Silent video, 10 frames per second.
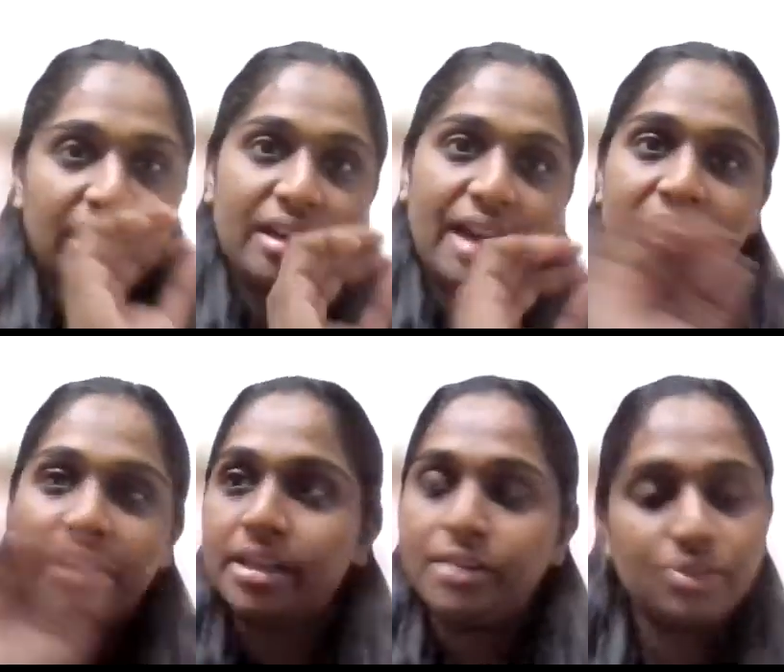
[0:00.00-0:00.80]
uh, write
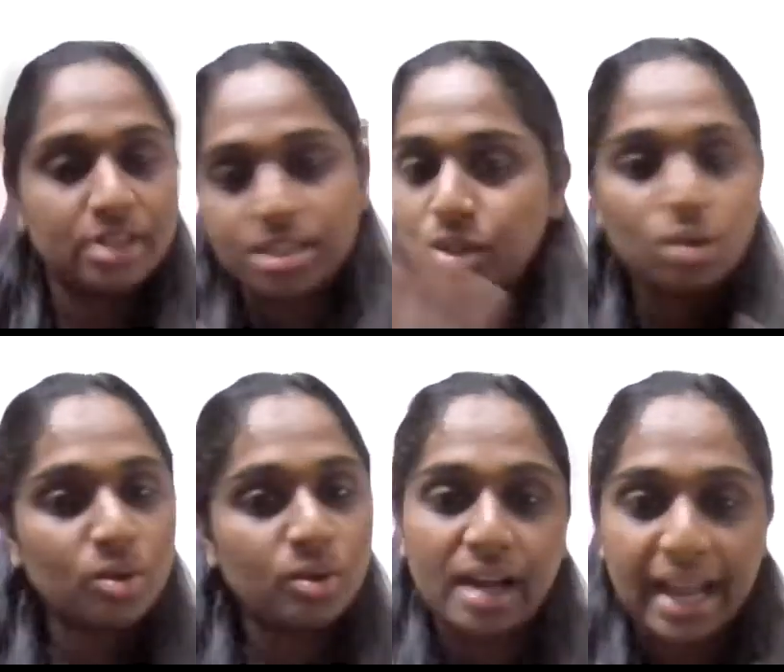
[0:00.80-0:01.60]
it in first go
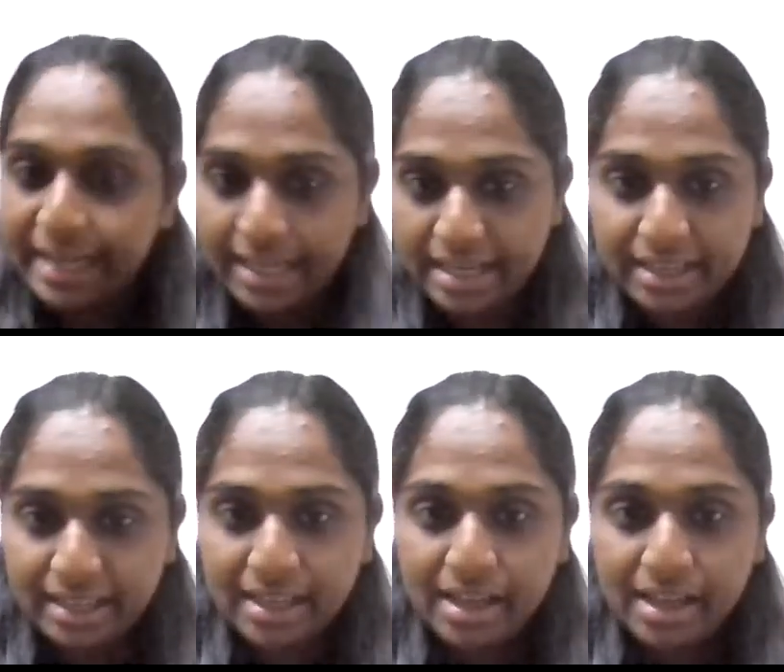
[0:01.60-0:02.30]
i did it